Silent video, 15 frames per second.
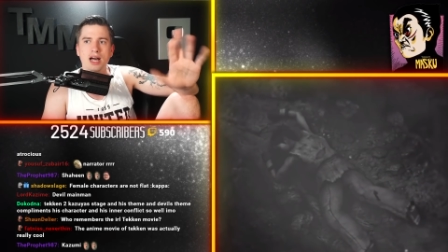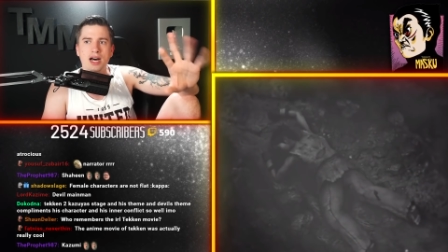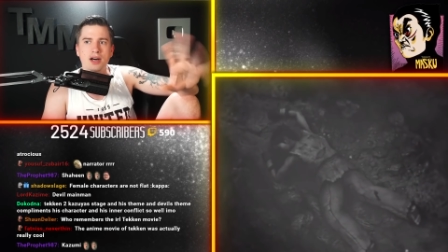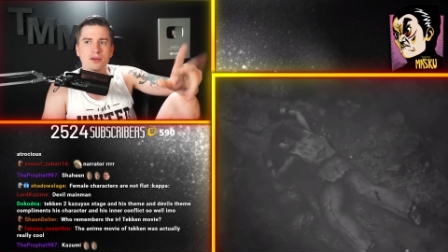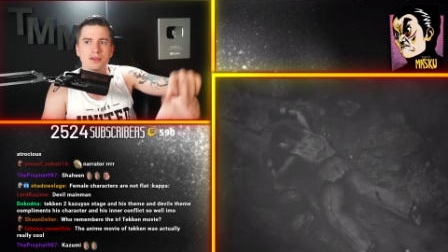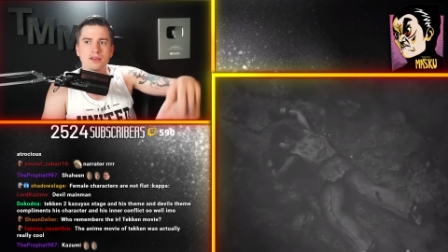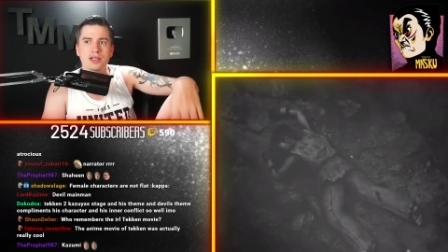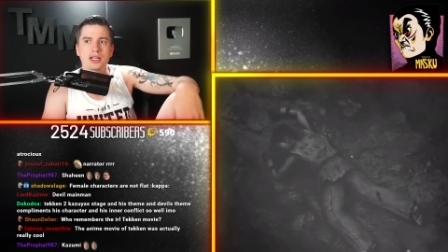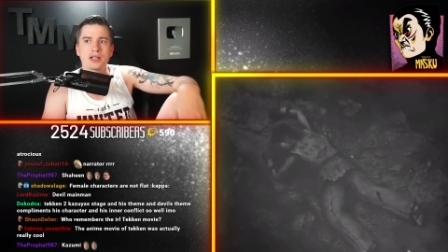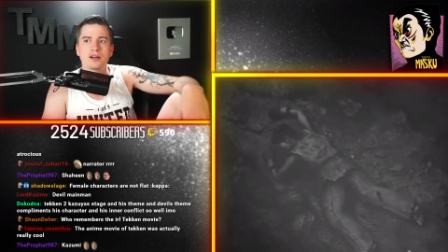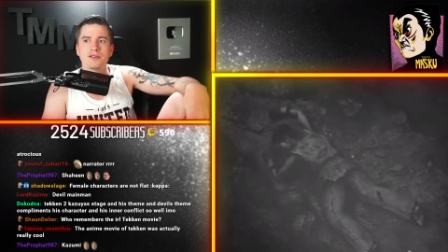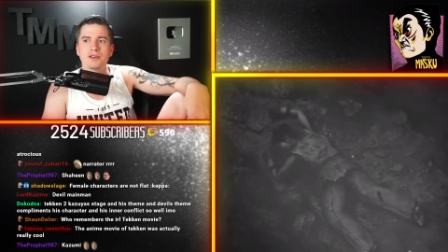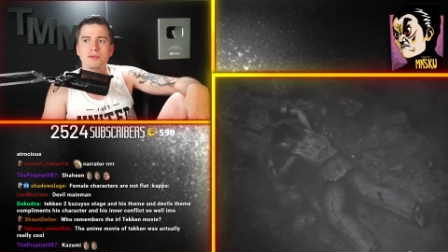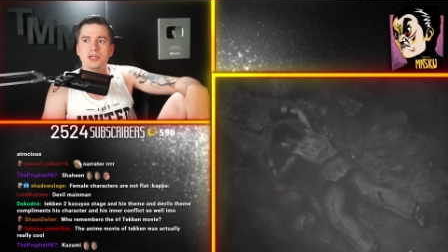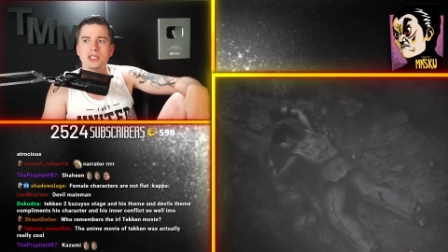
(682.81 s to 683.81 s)
outing of
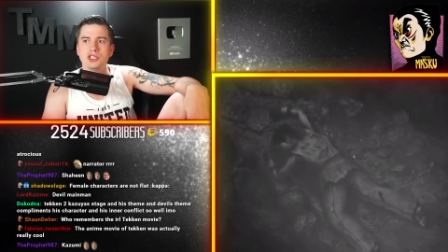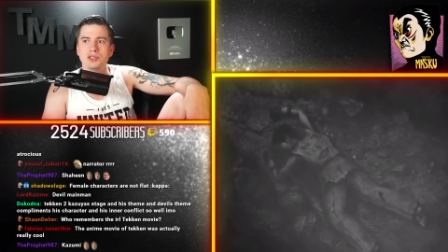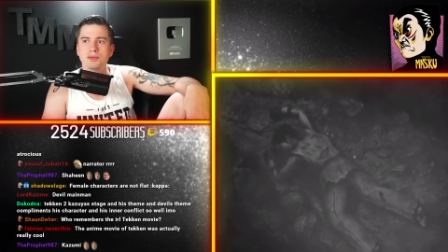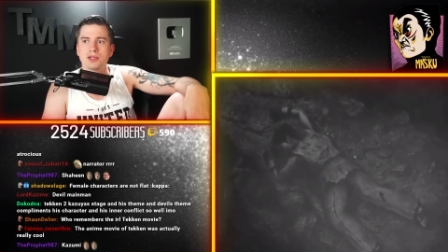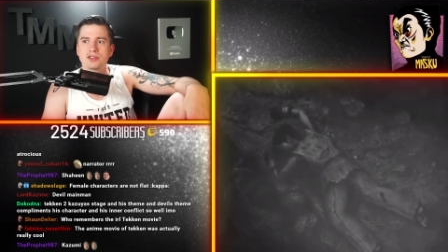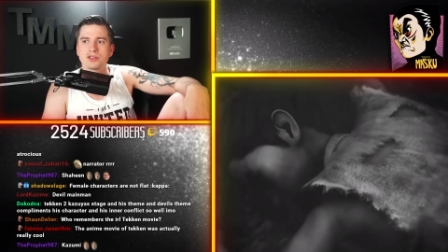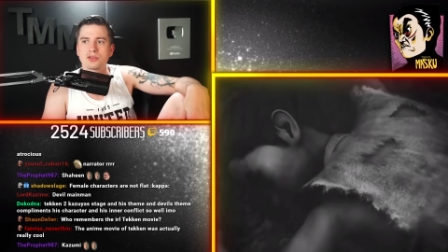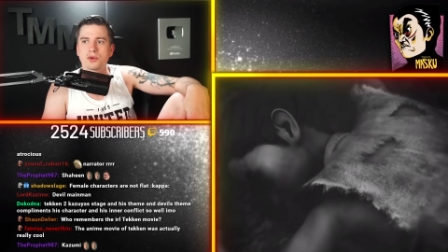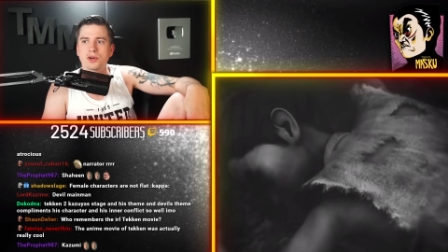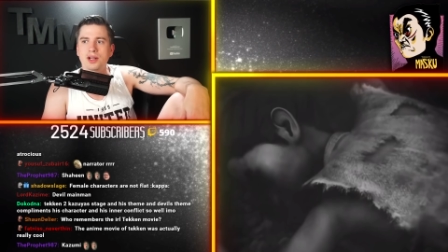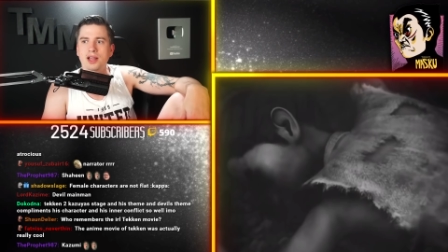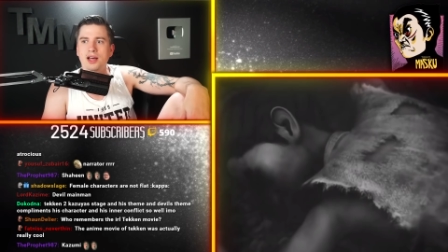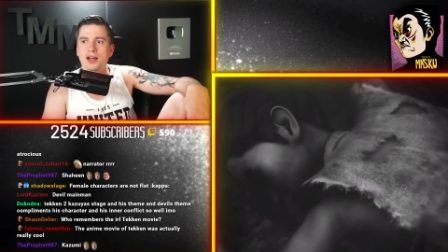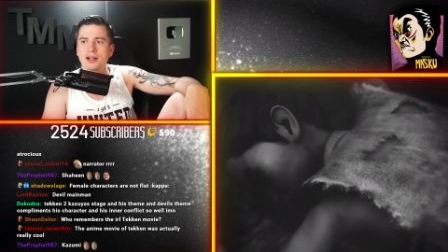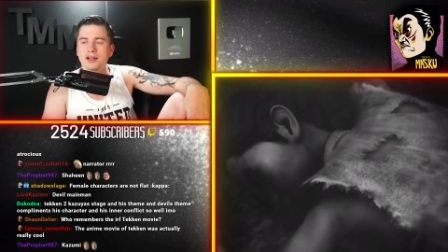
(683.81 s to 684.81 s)
the Mishima
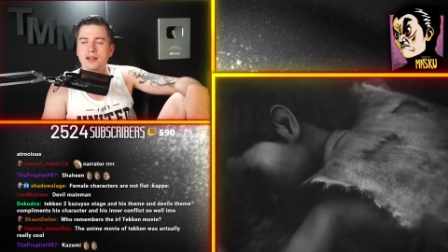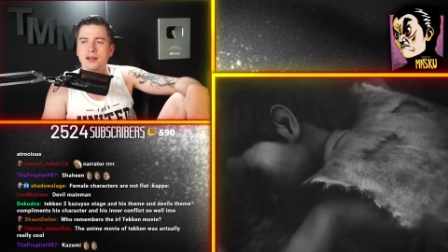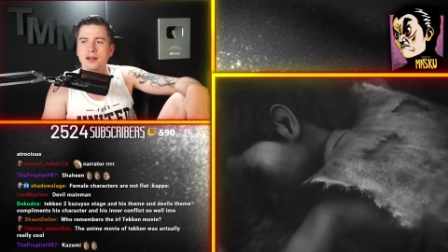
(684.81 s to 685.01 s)
storyline.